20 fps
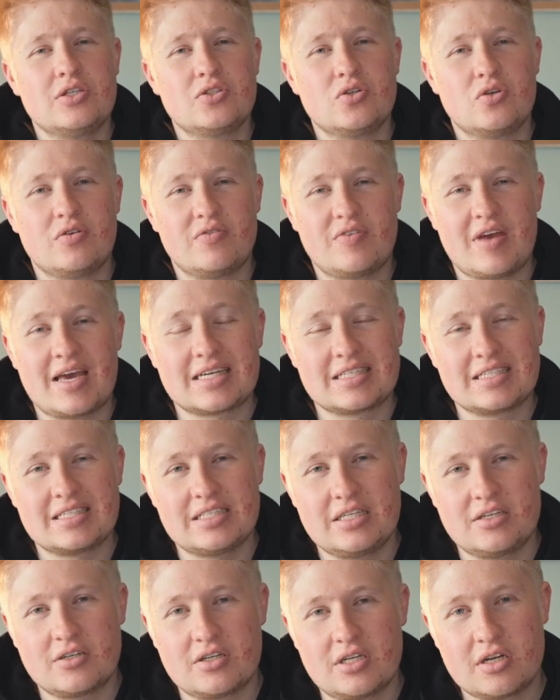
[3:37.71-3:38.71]
sort of
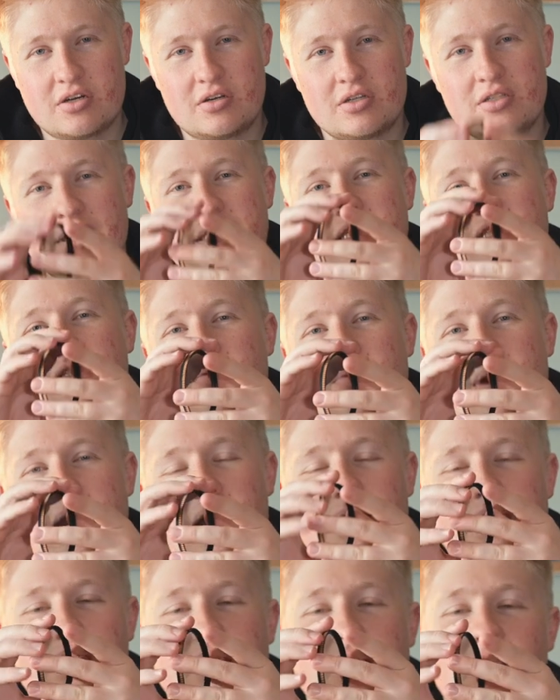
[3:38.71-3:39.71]
exterior, at least
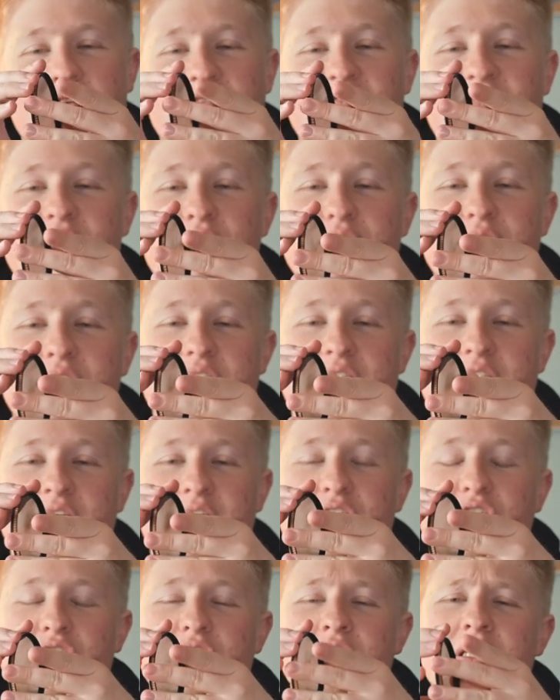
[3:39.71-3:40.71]
around the filter
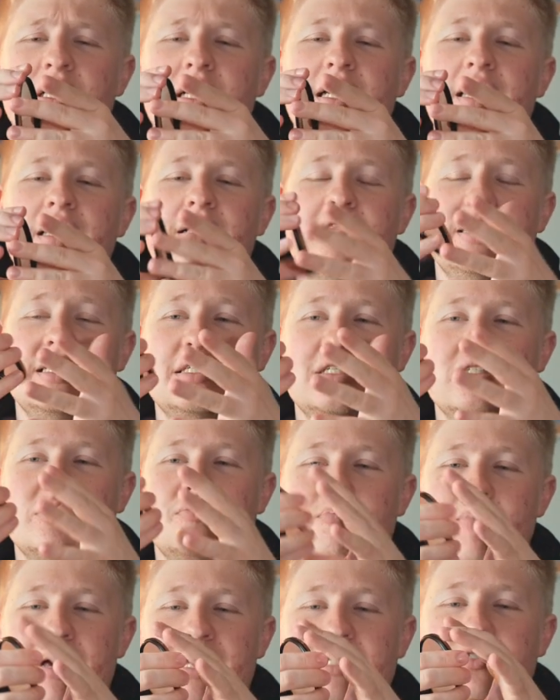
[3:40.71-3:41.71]
section. This is
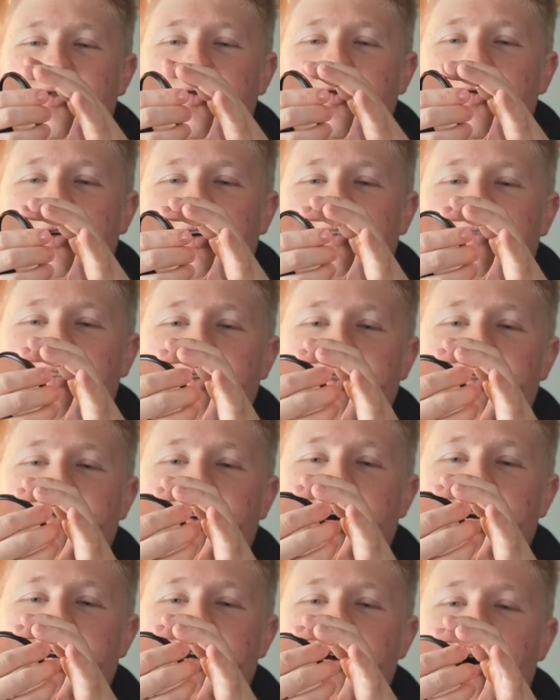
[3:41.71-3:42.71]
metal, feels
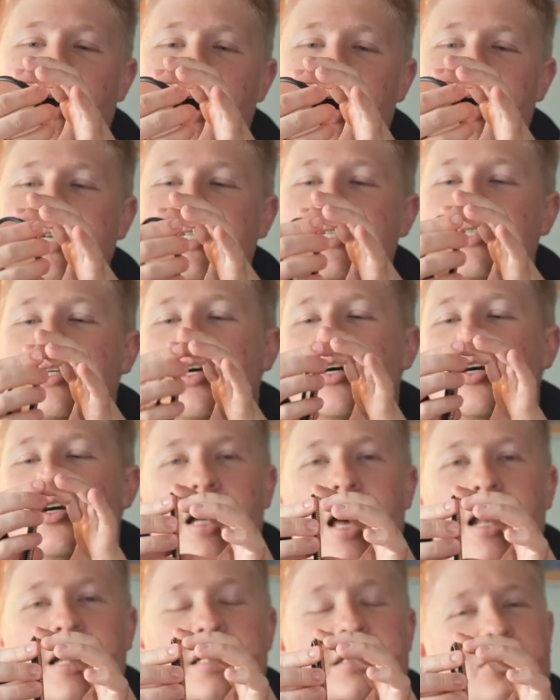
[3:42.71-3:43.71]
very nice,
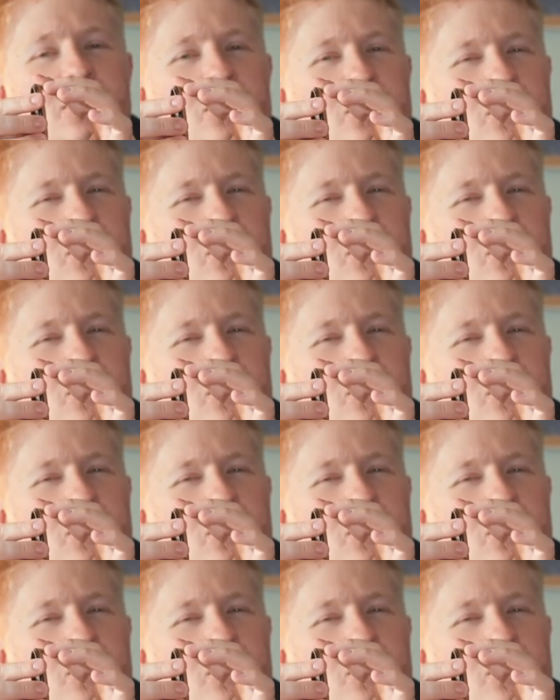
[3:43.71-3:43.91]
and it's